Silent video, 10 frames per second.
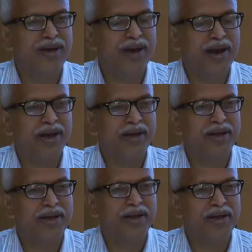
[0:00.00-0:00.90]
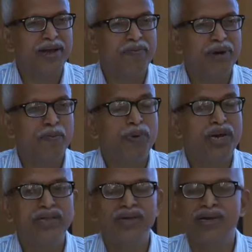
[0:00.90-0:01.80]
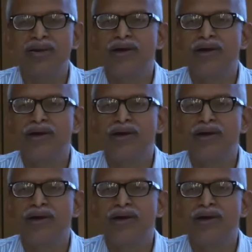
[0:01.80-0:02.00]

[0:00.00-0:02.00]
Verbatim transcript: right if temperature